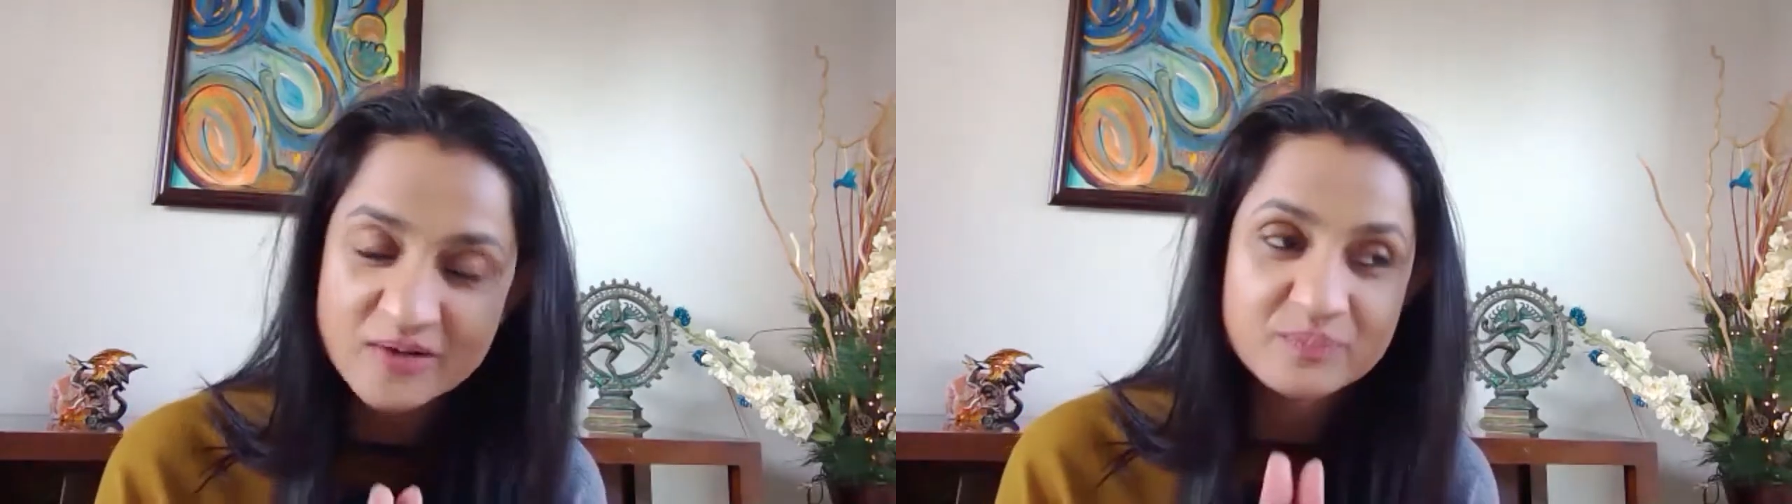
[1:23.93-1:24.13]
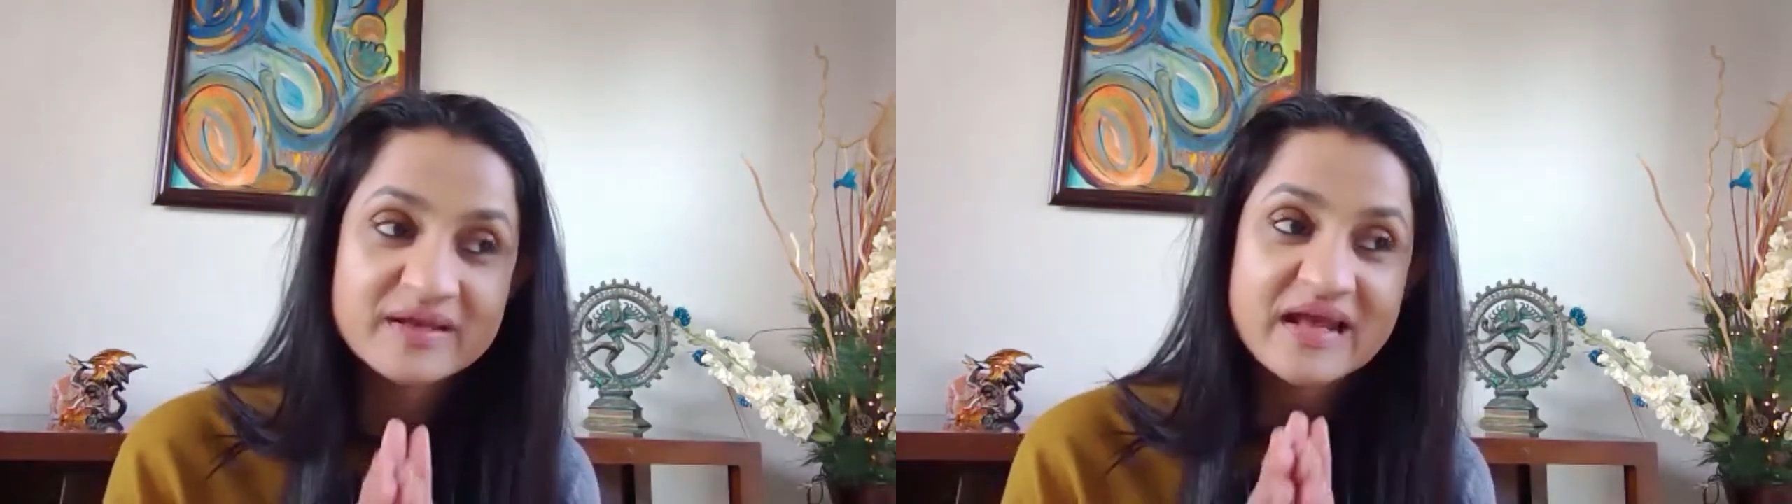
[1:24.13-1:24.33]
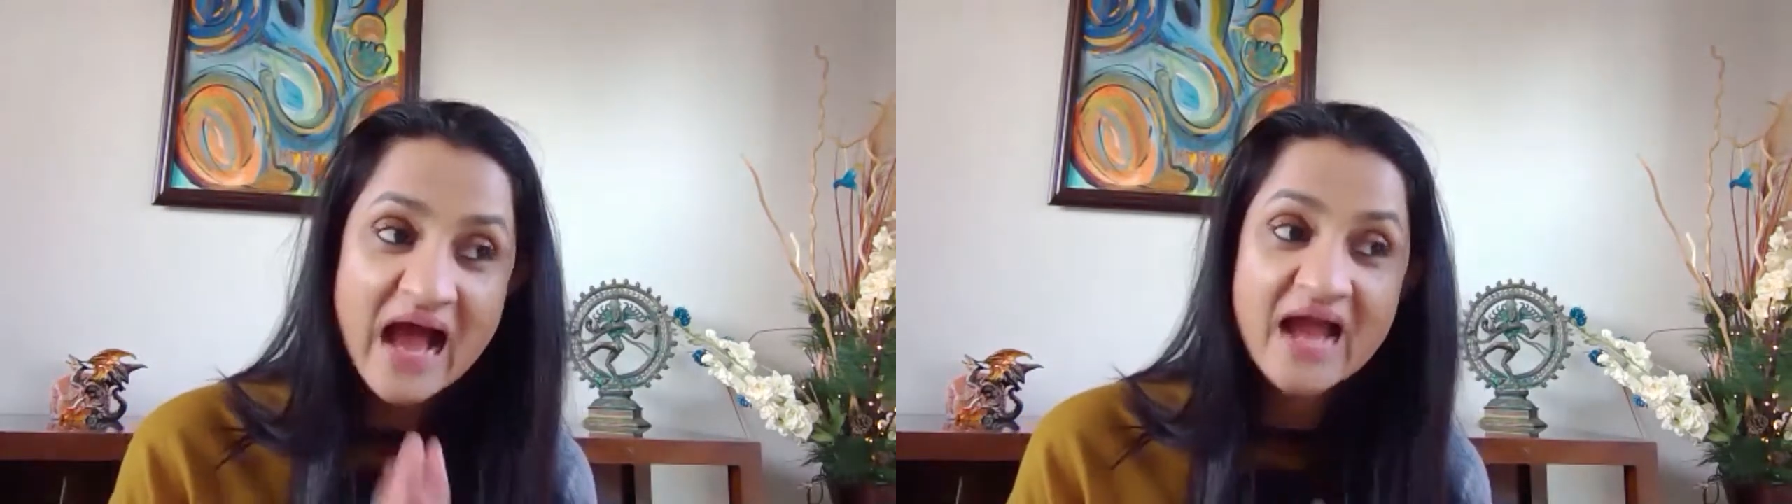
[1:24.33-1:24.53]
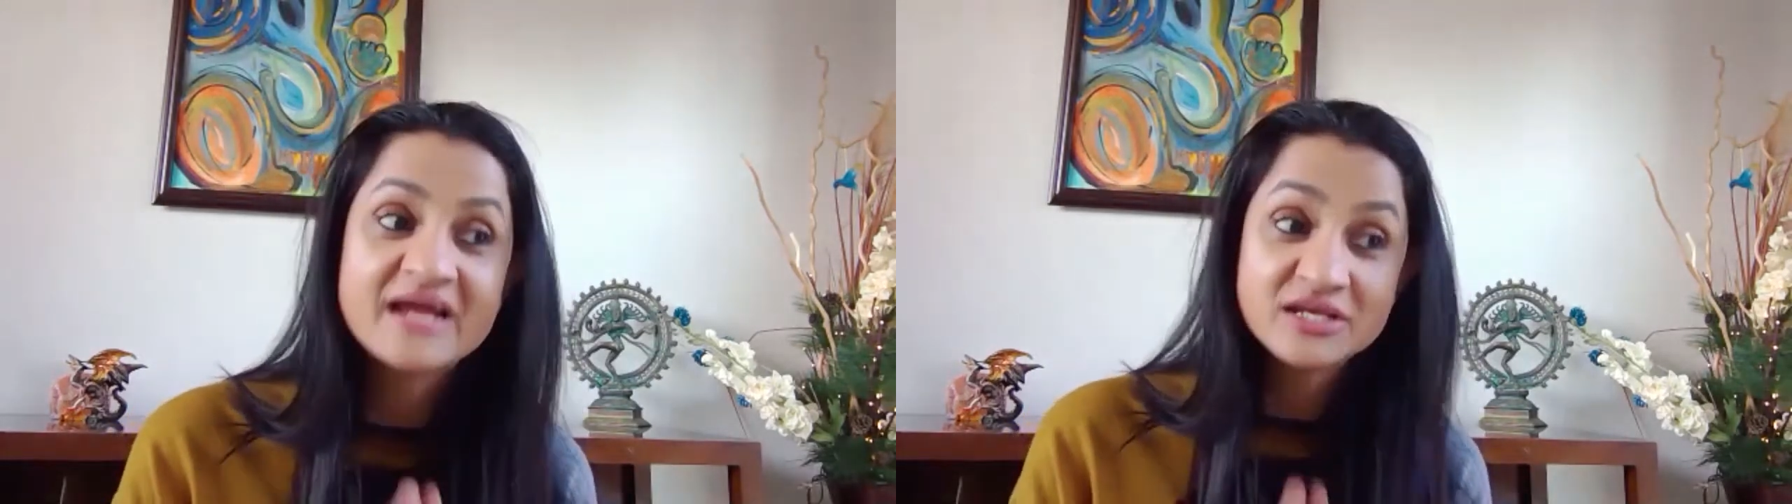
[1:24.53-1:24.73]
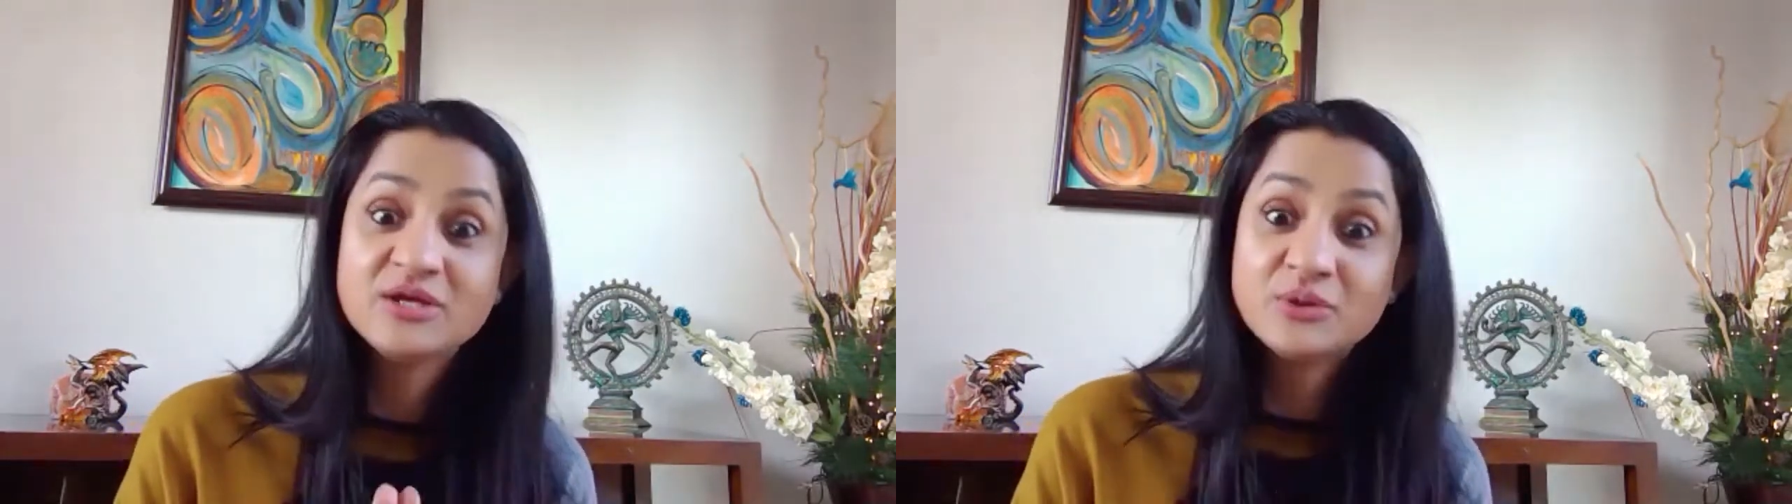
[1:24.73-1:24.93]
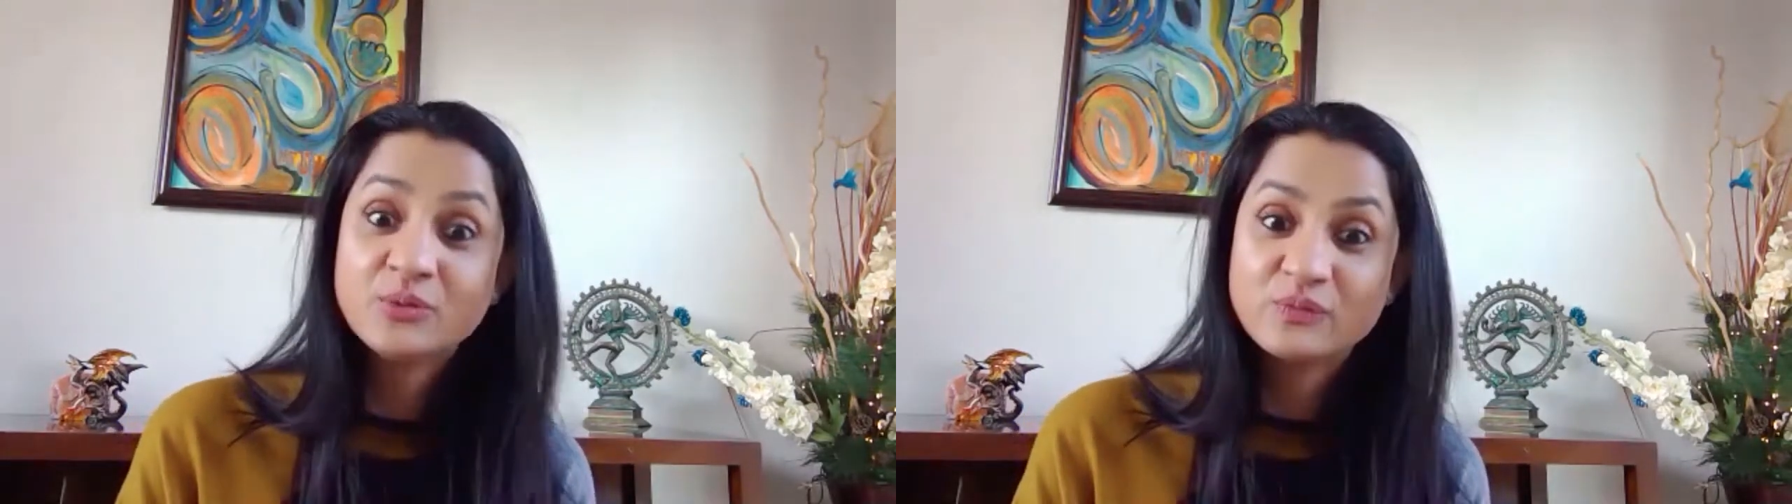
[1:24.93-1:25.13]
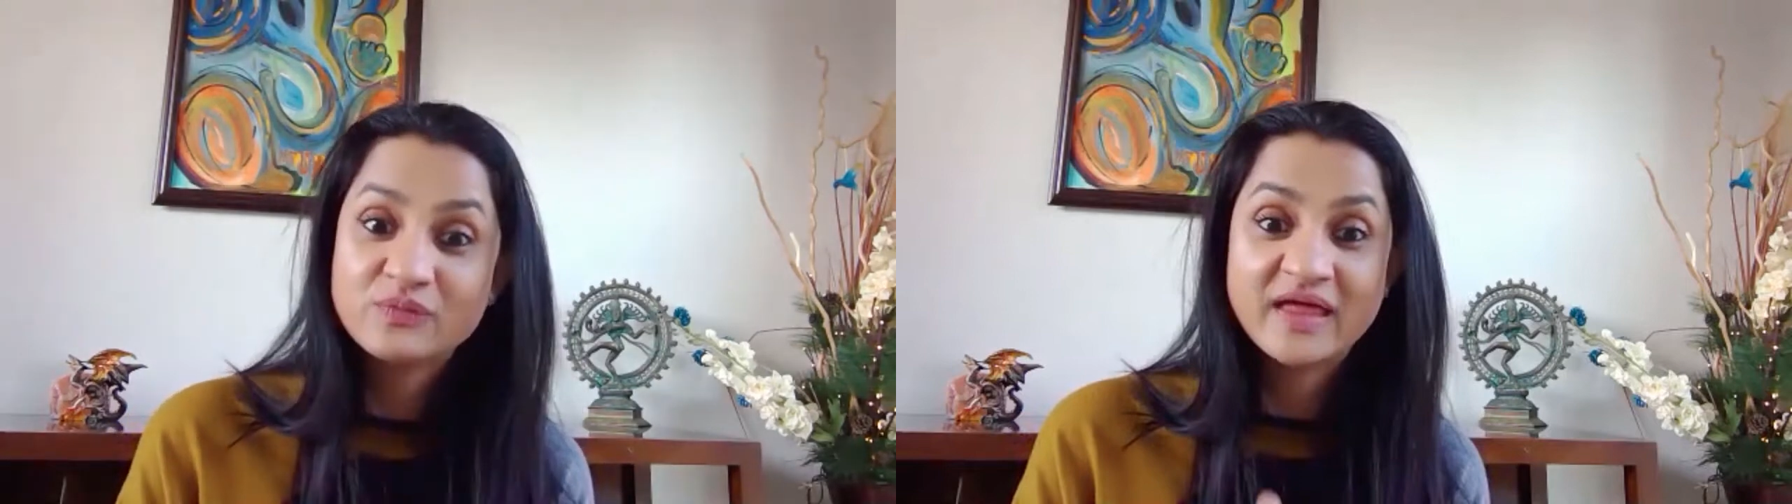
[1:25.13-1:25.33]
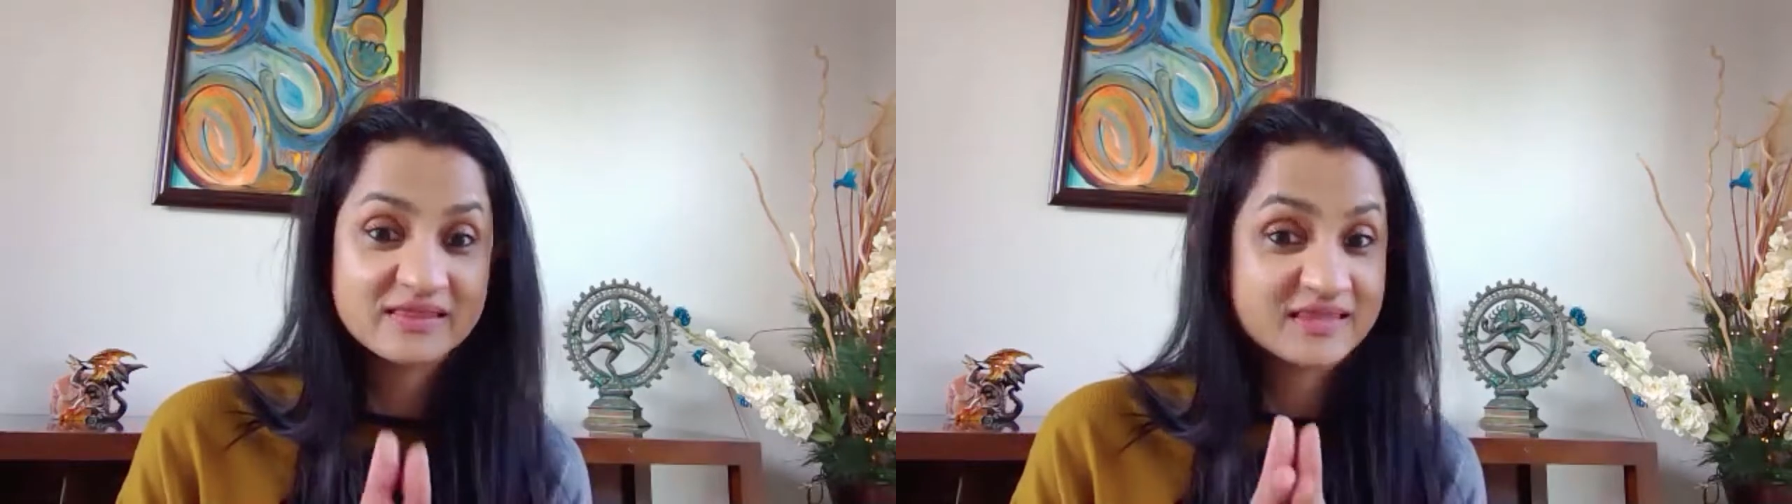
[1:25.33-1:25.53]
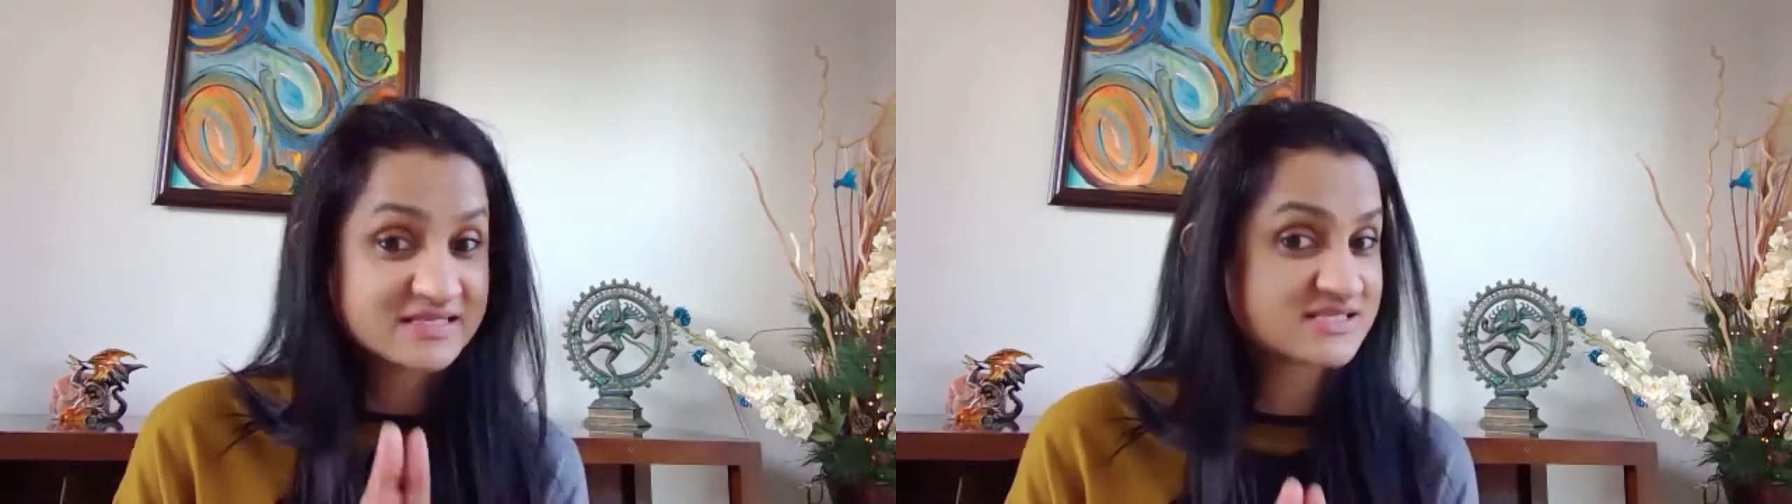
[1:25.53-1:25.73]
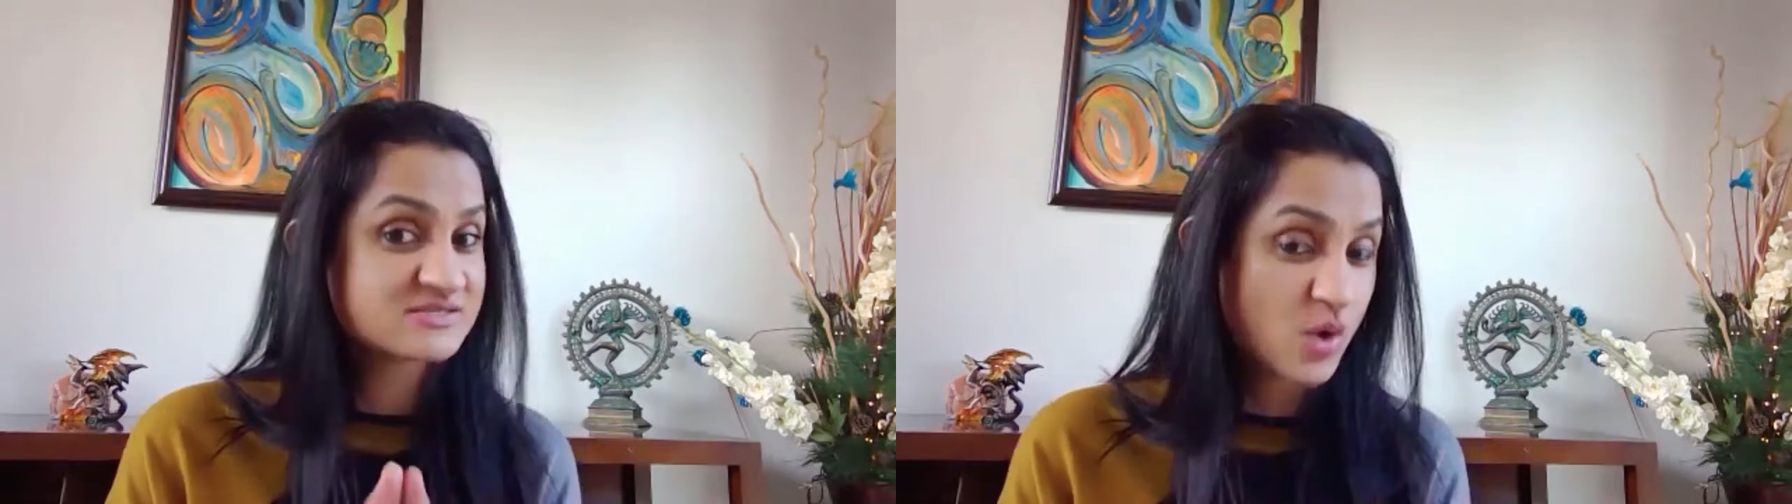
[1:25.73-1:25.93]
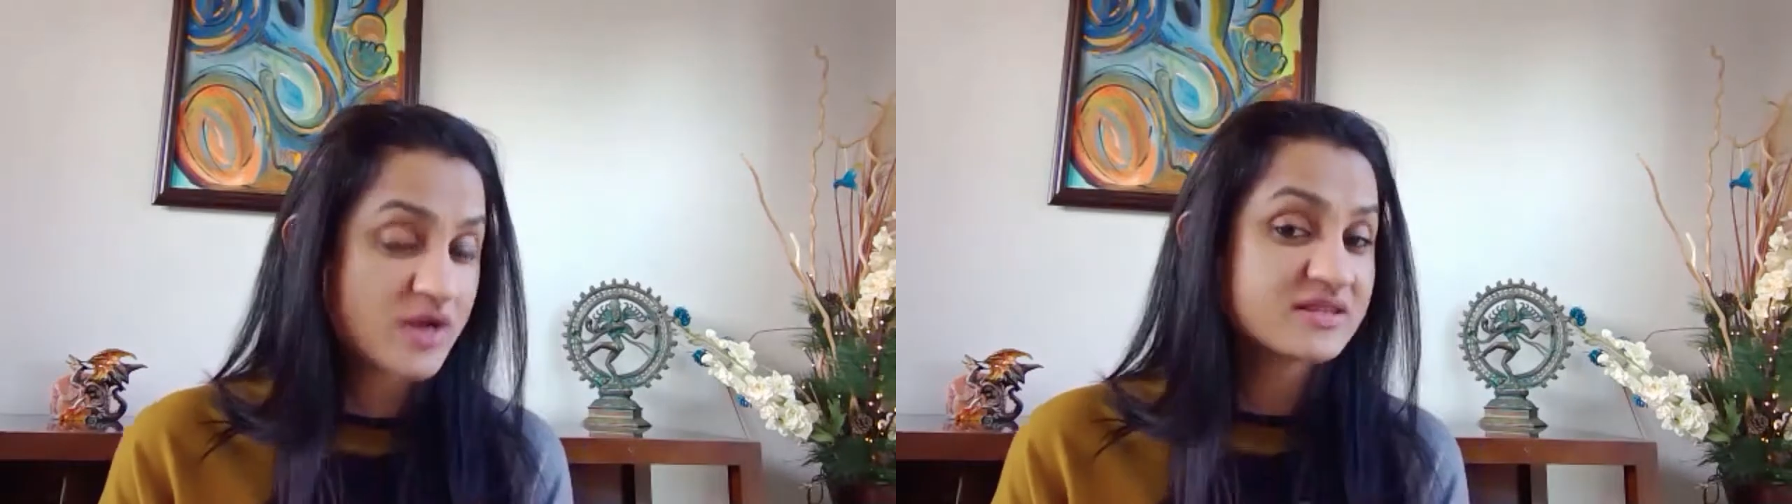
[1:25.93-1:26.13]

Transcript: but I knew that this is what